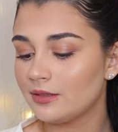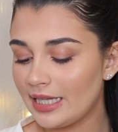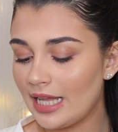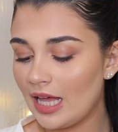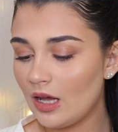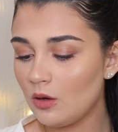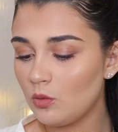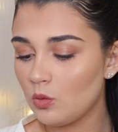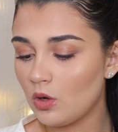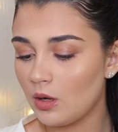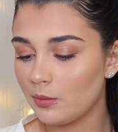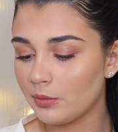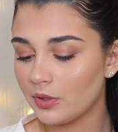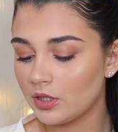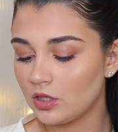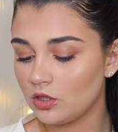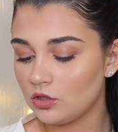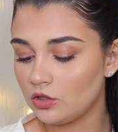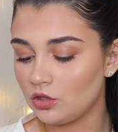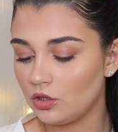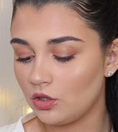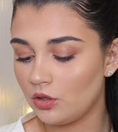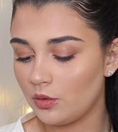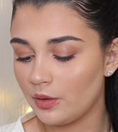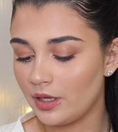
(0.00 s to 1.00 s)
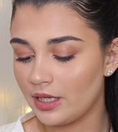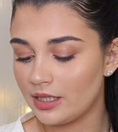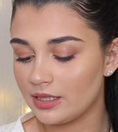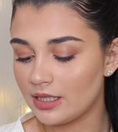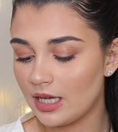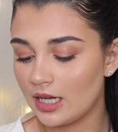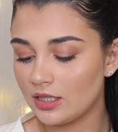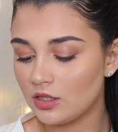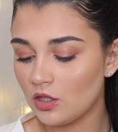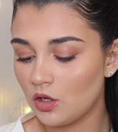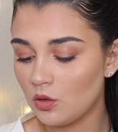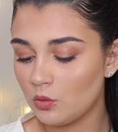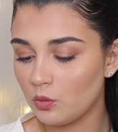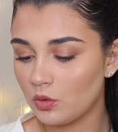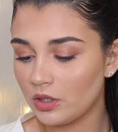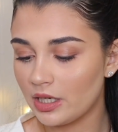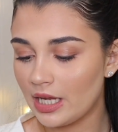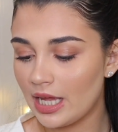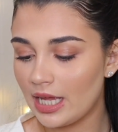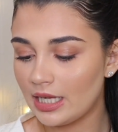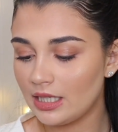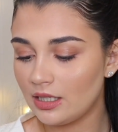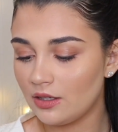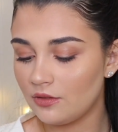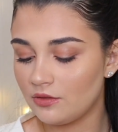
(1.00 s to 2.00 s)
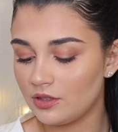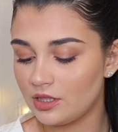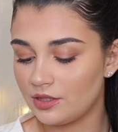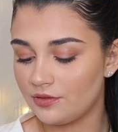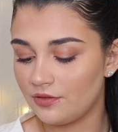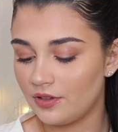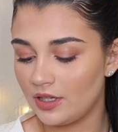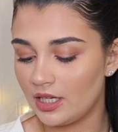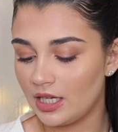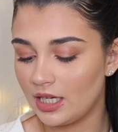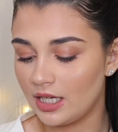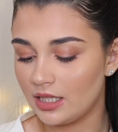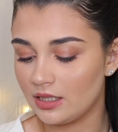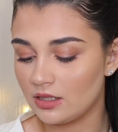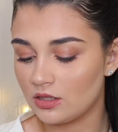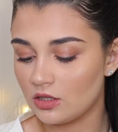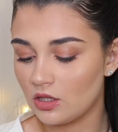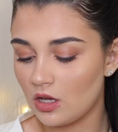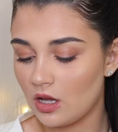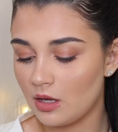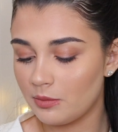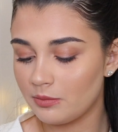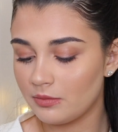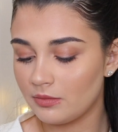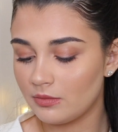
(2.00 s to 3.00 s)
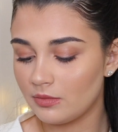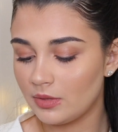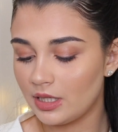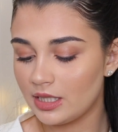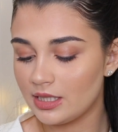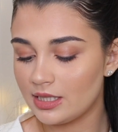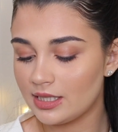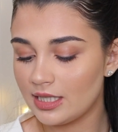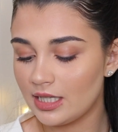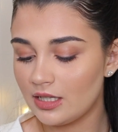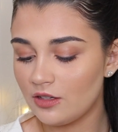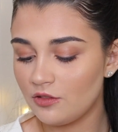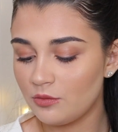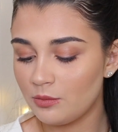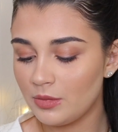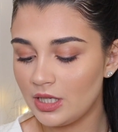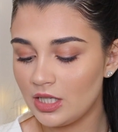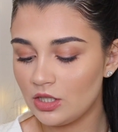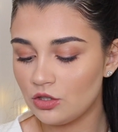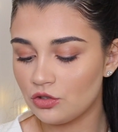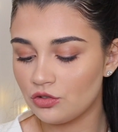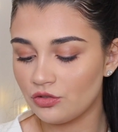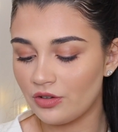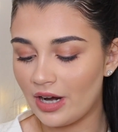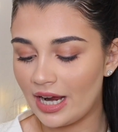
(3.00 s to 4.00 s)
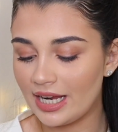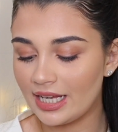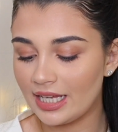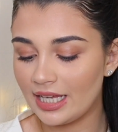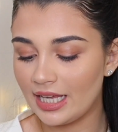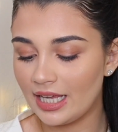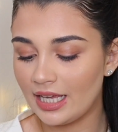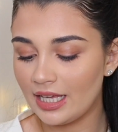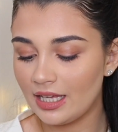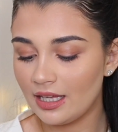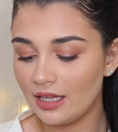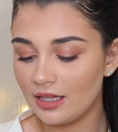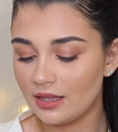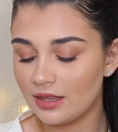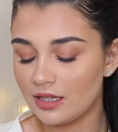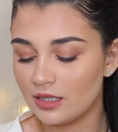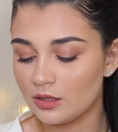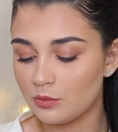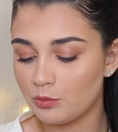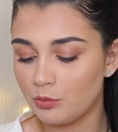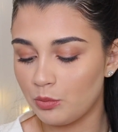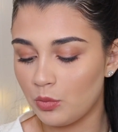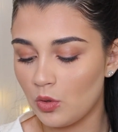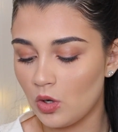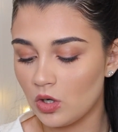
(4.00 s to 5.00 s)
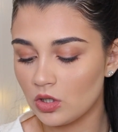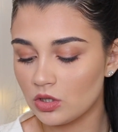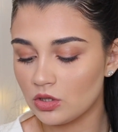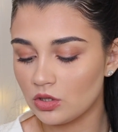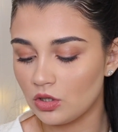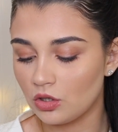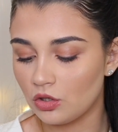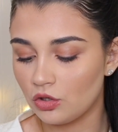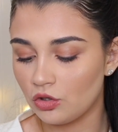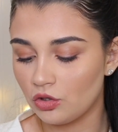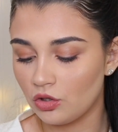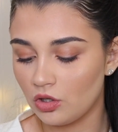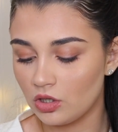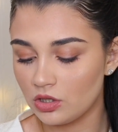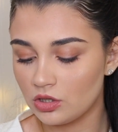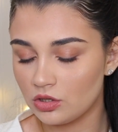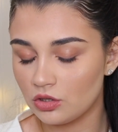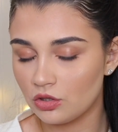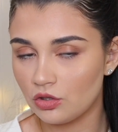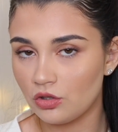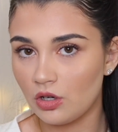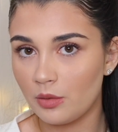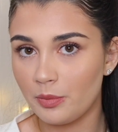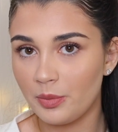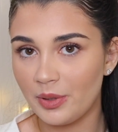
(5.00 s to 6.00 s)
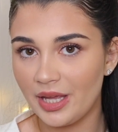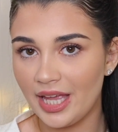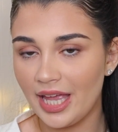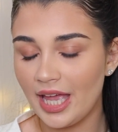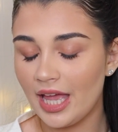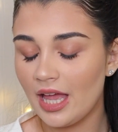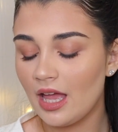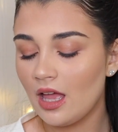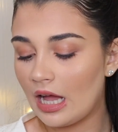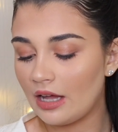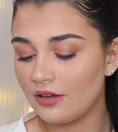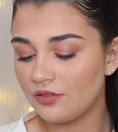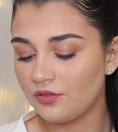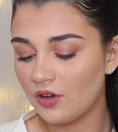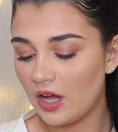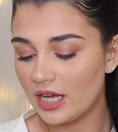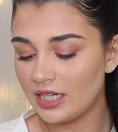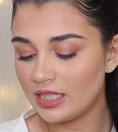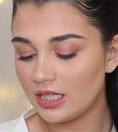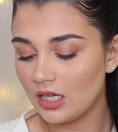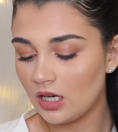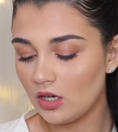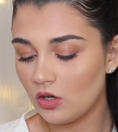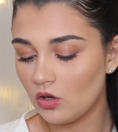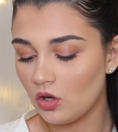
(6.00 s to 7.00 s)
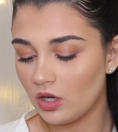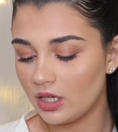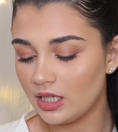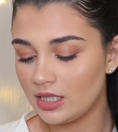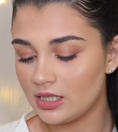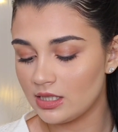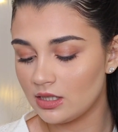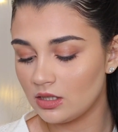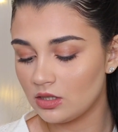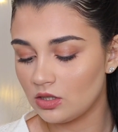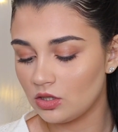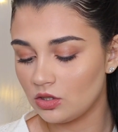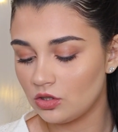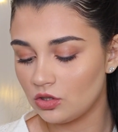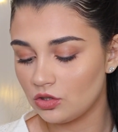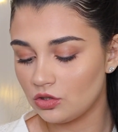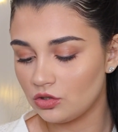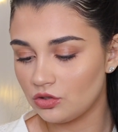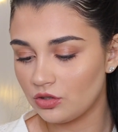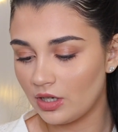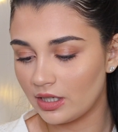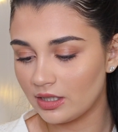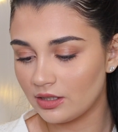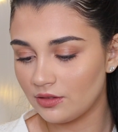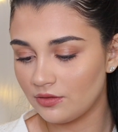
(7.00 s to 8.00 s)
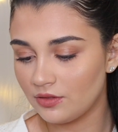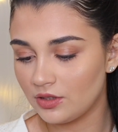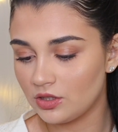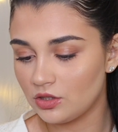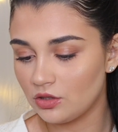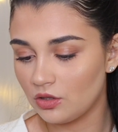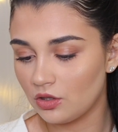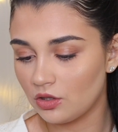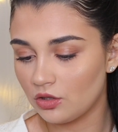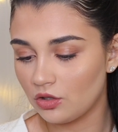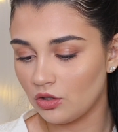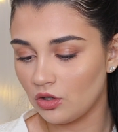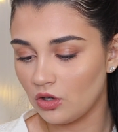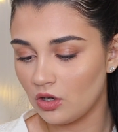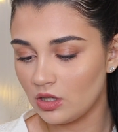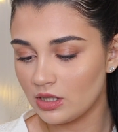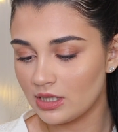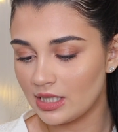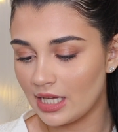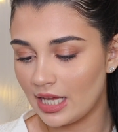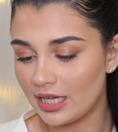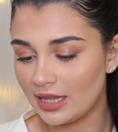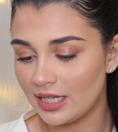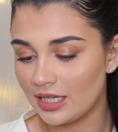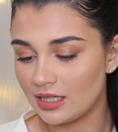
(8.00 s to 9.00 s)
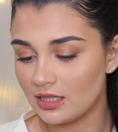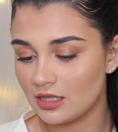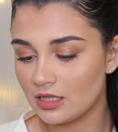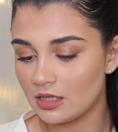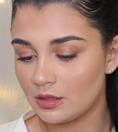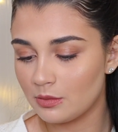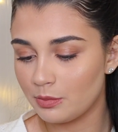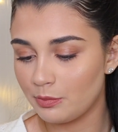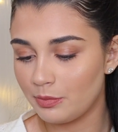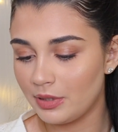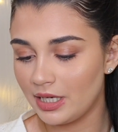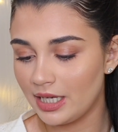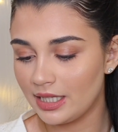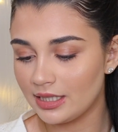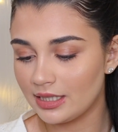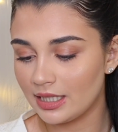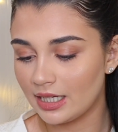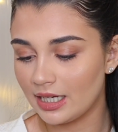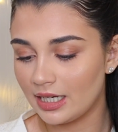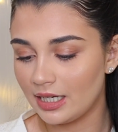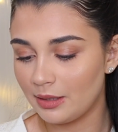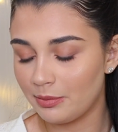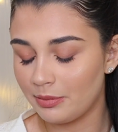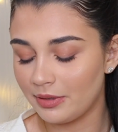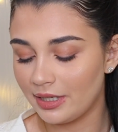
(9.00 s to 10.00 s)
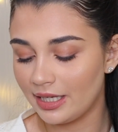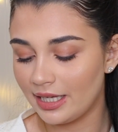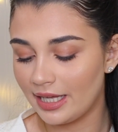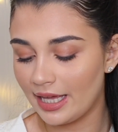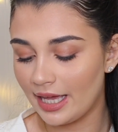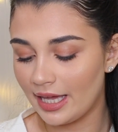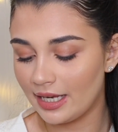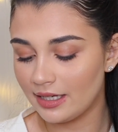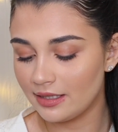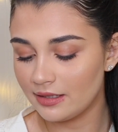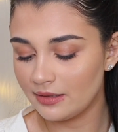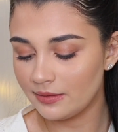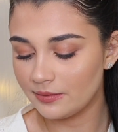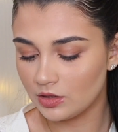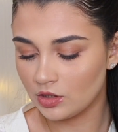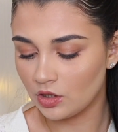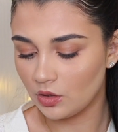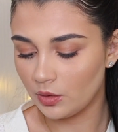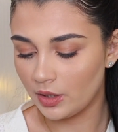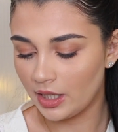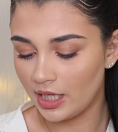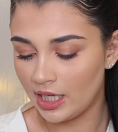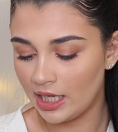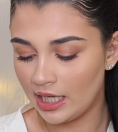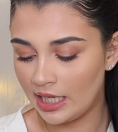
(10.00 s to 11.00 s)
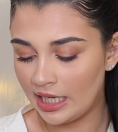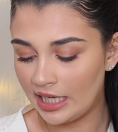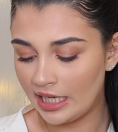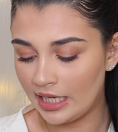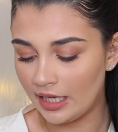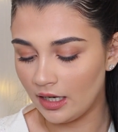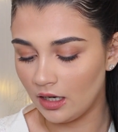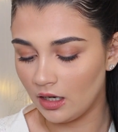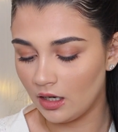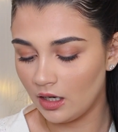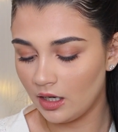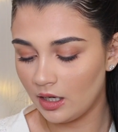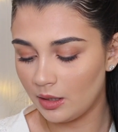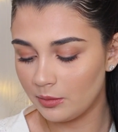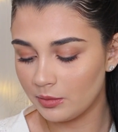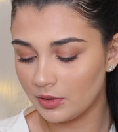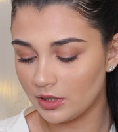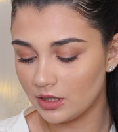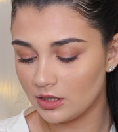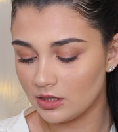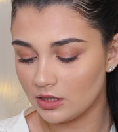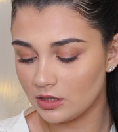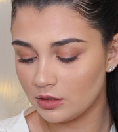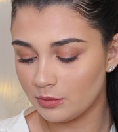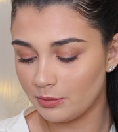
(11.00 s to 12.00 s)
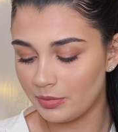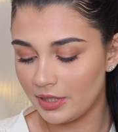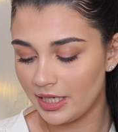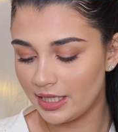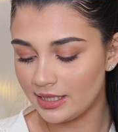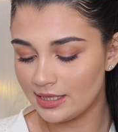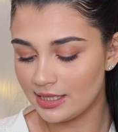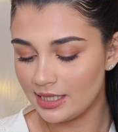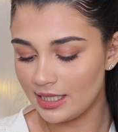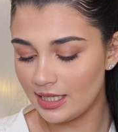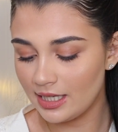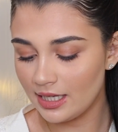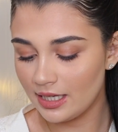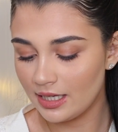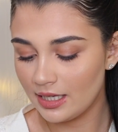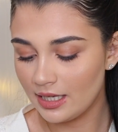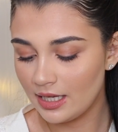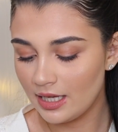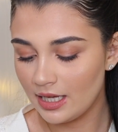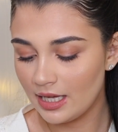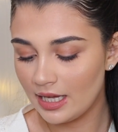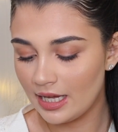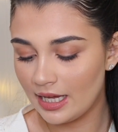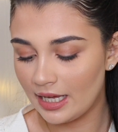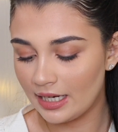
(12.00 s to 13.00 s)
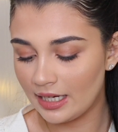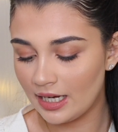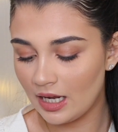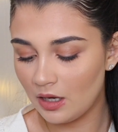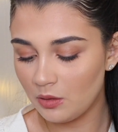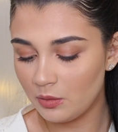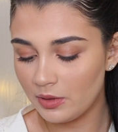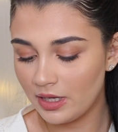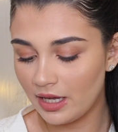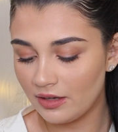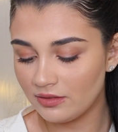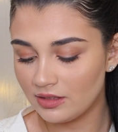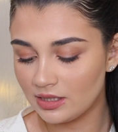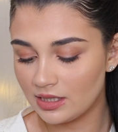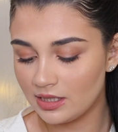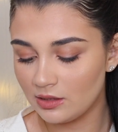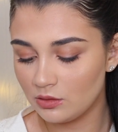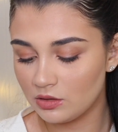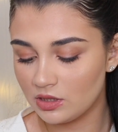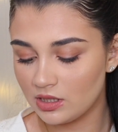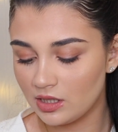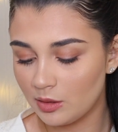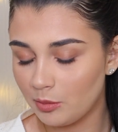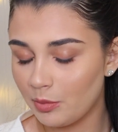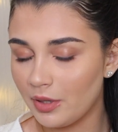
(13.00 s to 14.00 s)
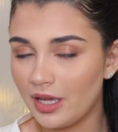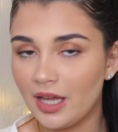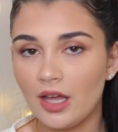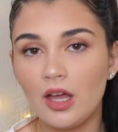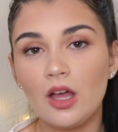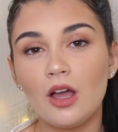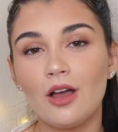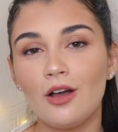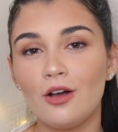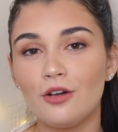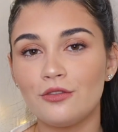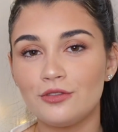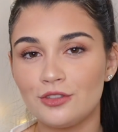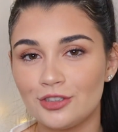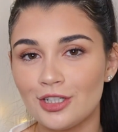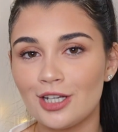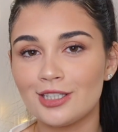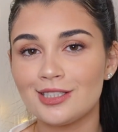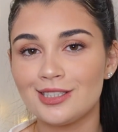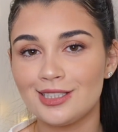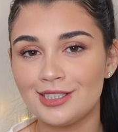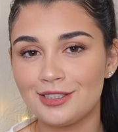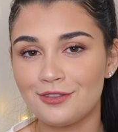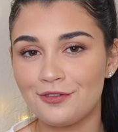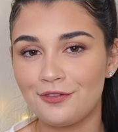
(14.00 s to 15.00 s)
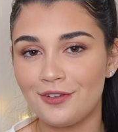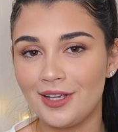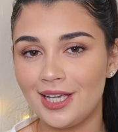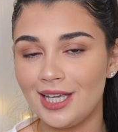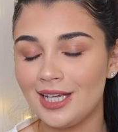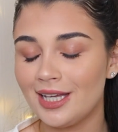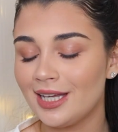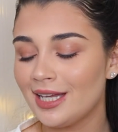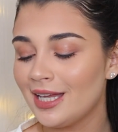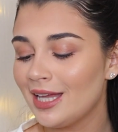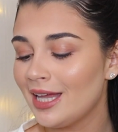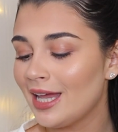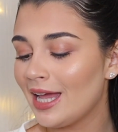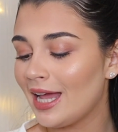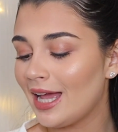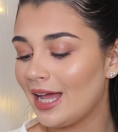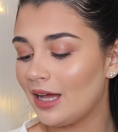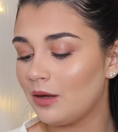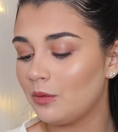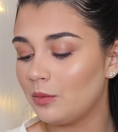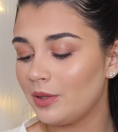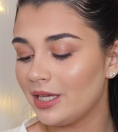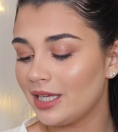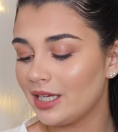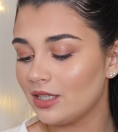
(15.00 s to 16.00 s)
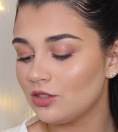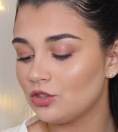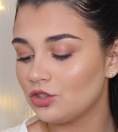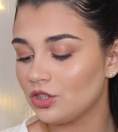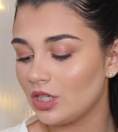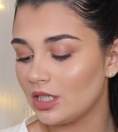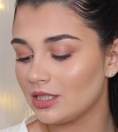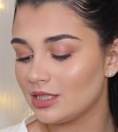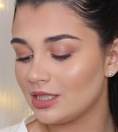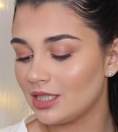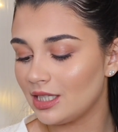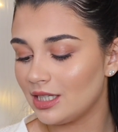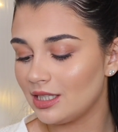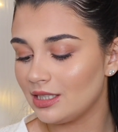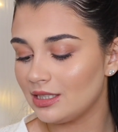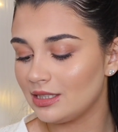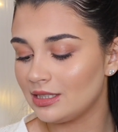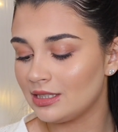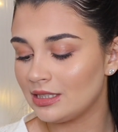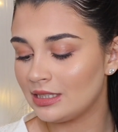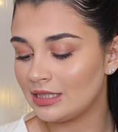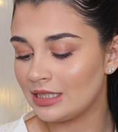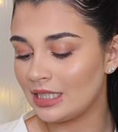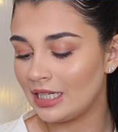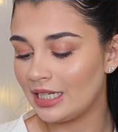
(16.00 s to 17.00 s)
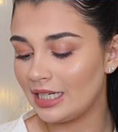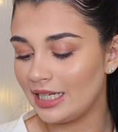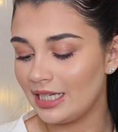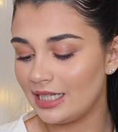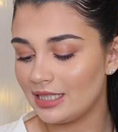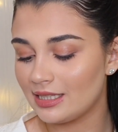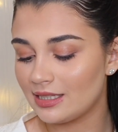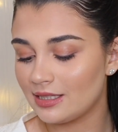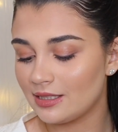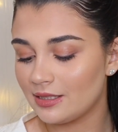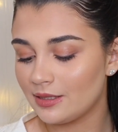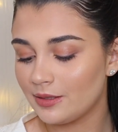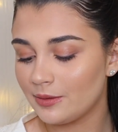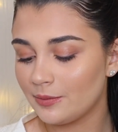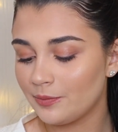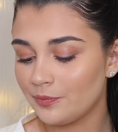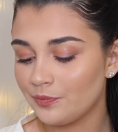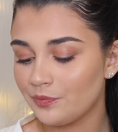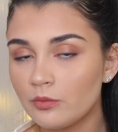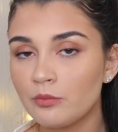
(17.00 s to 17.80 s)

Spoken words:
Now what I'm going to do is, I don't want any of his feet in, so instead of me dragging this box across to crop it, I find it a lot easier to just drag the video across and then split the clip again. So here I'm going to split it, and now we have this little snippet of just his feet, and we can just delete.